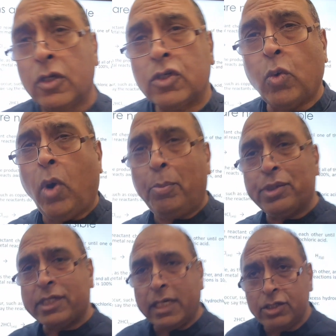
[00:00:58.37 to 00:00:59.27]
So what
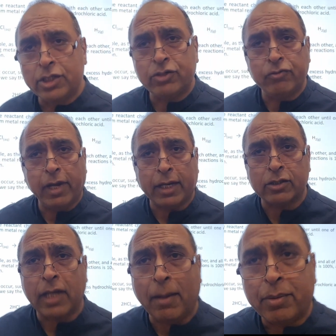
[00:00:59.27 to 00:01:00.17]
percentage
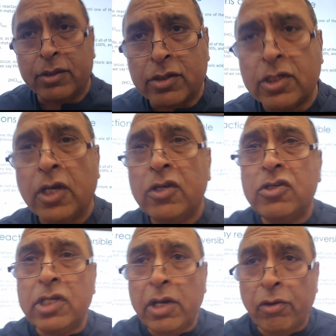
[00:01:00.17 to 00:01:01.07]
reaction happens?
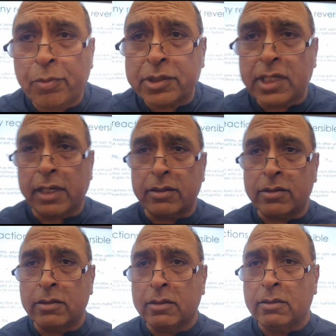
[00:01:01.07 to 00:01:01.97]
0%.